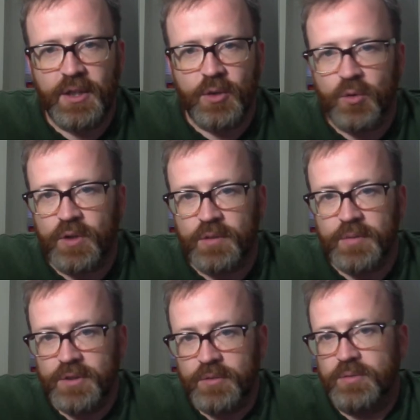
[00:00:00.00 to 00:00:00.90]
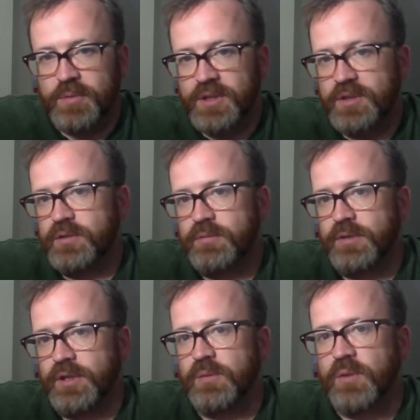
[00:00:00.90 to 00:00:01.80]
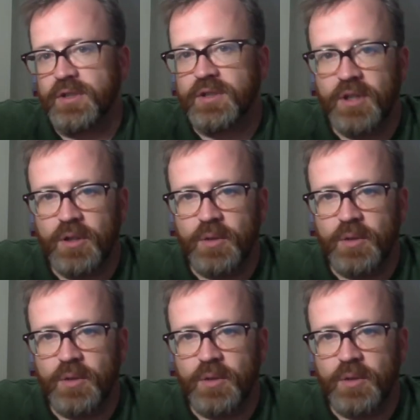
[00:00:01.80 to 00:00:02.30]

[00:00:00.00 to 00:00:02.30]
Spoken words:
or it could be used because you really want to know.